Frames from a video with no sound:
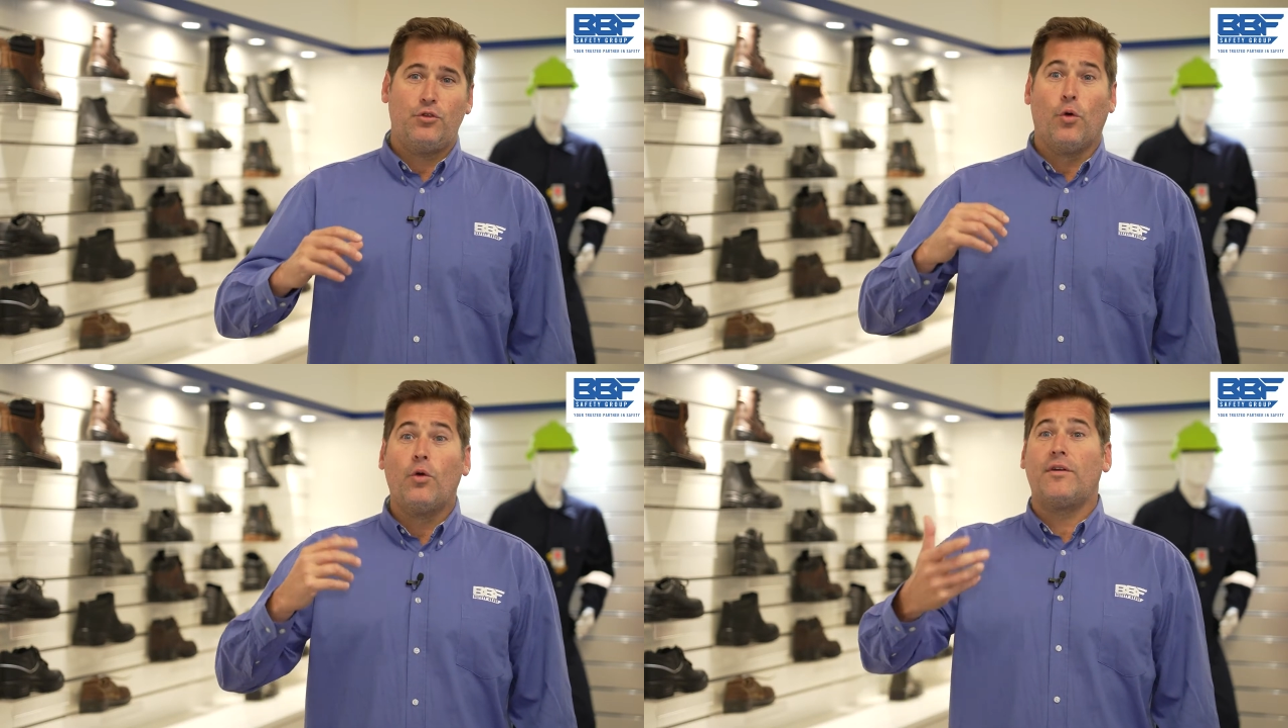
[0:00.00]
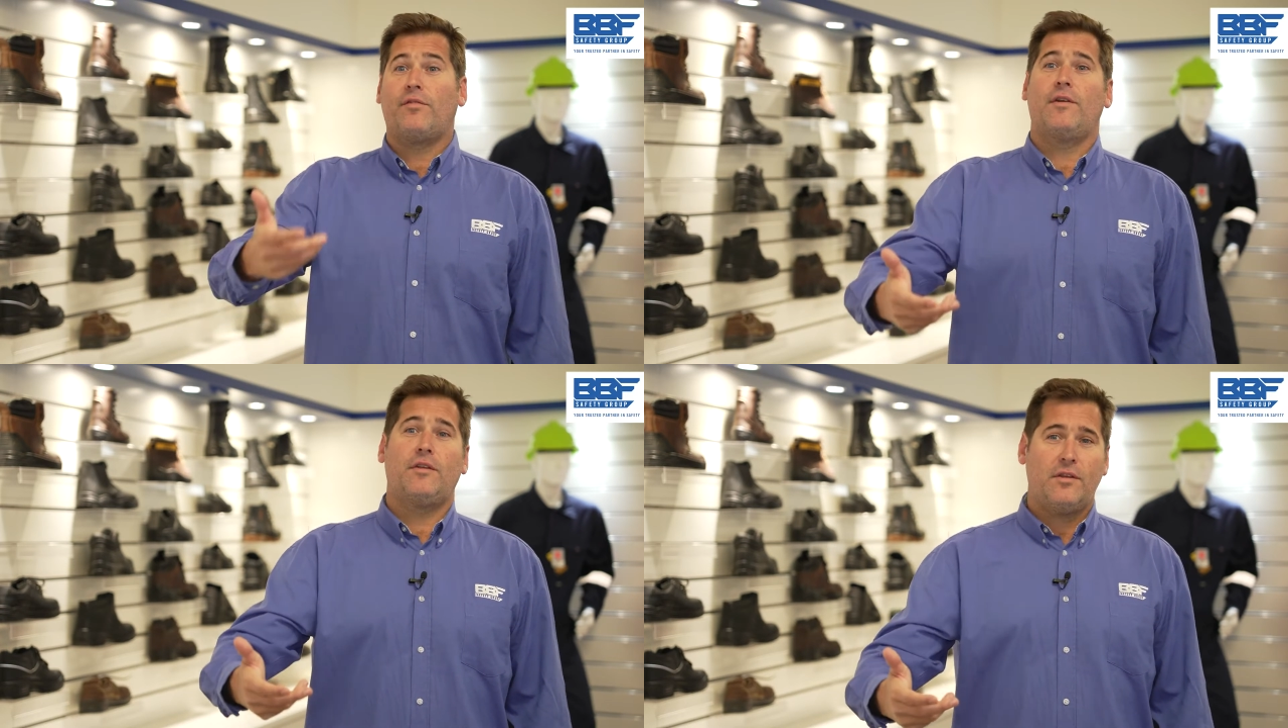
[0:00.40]
your
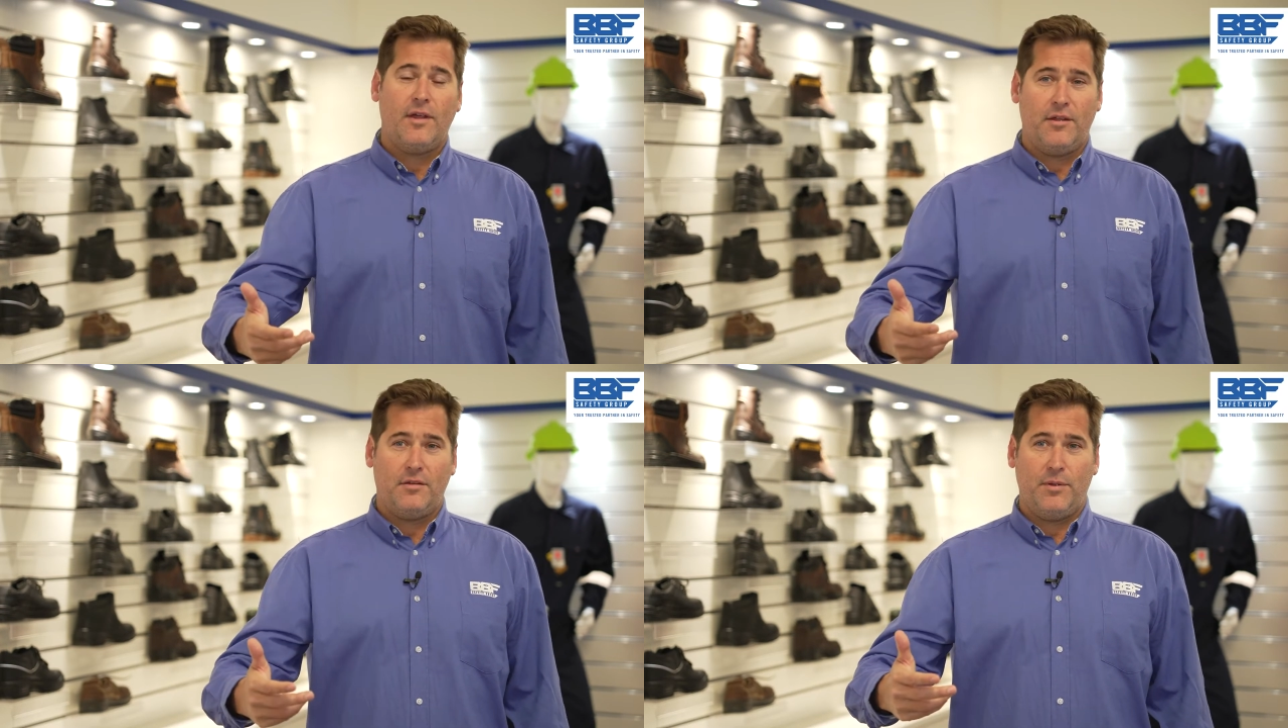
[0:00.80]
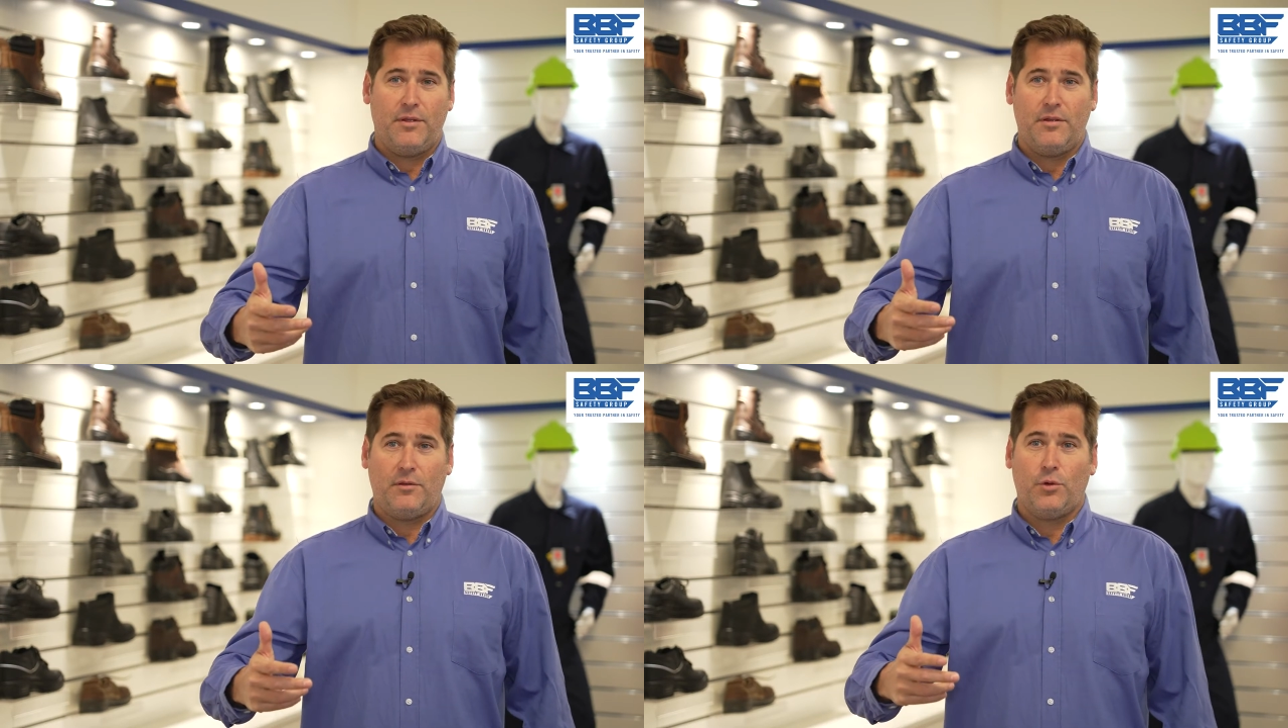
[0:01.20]
difference as a
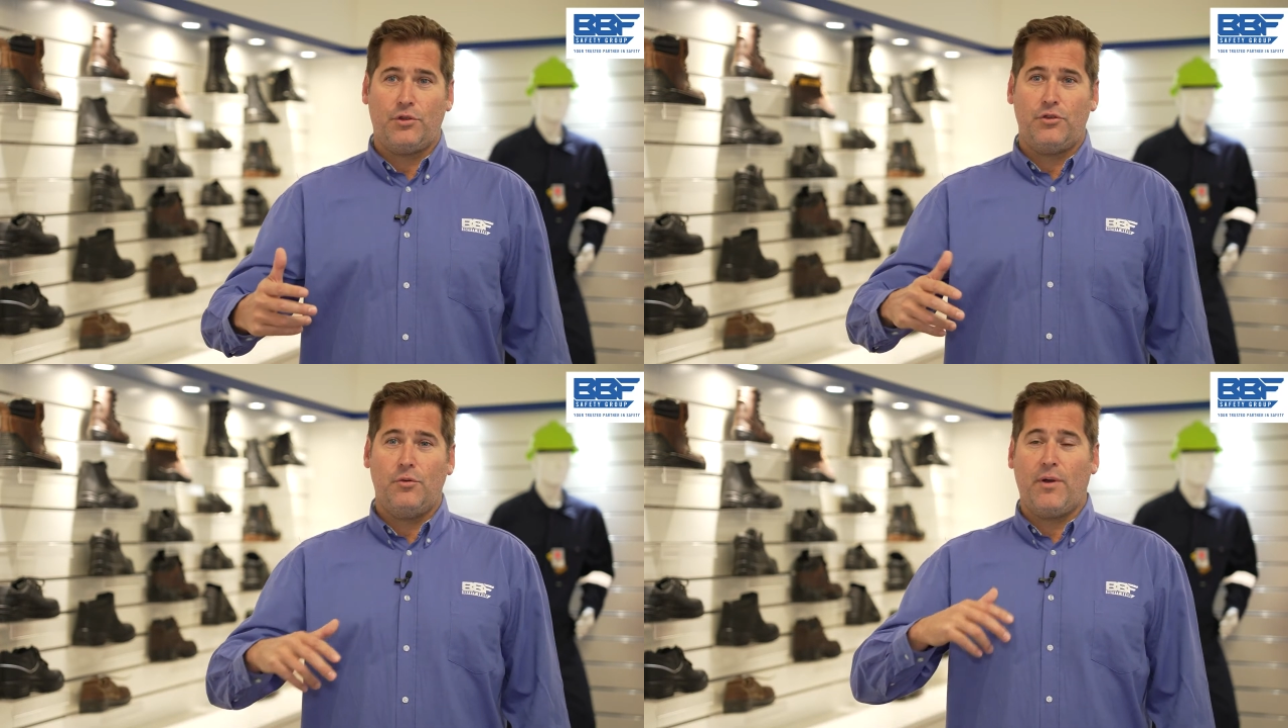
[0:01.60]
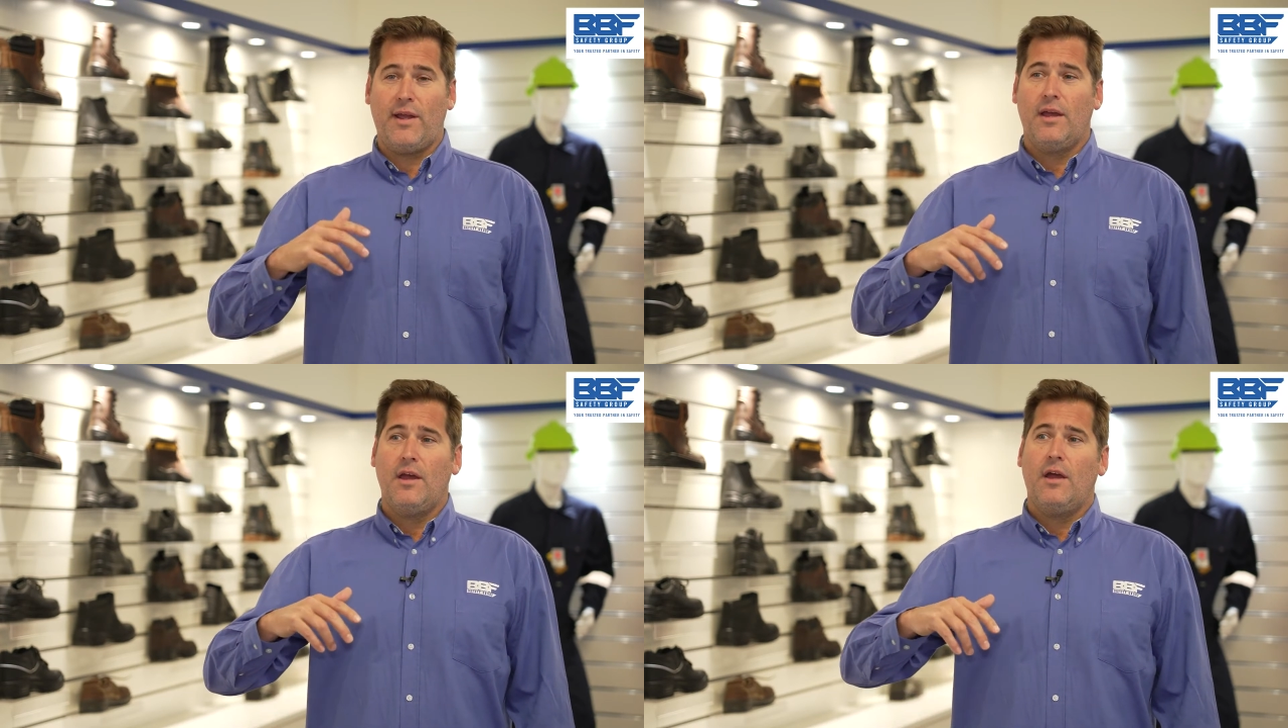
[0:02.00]
business, what you
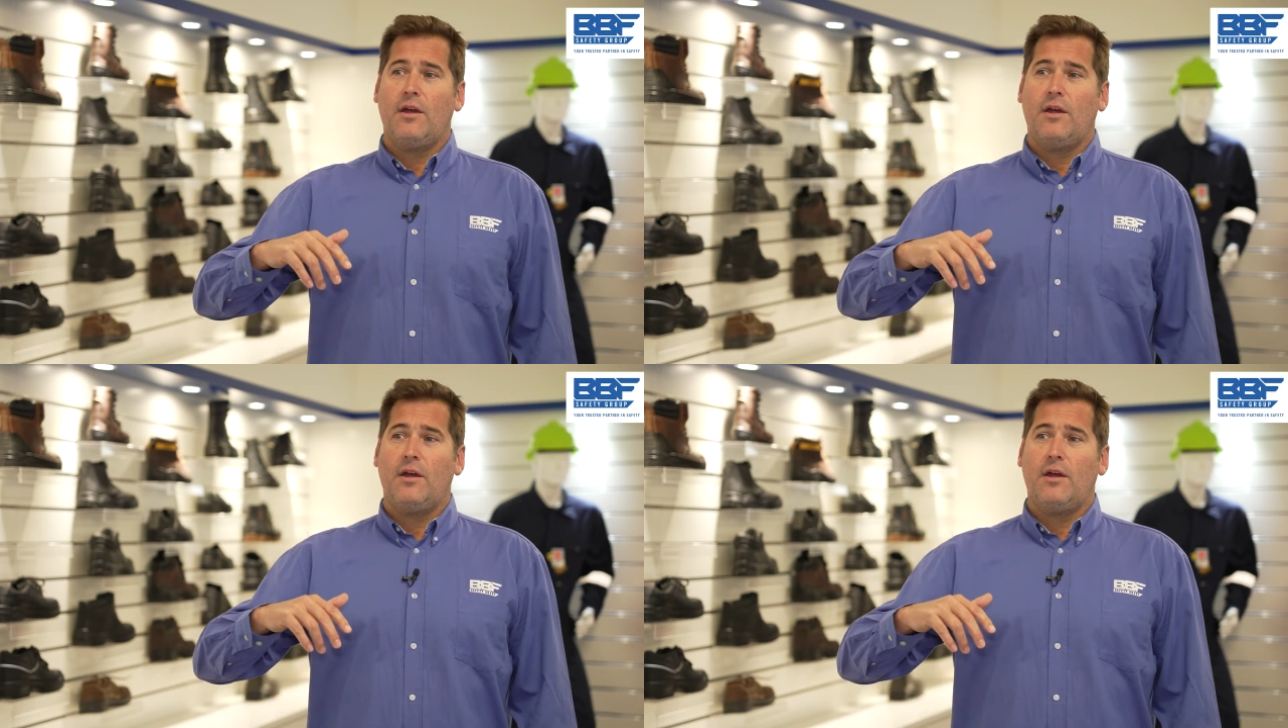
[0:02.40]
bring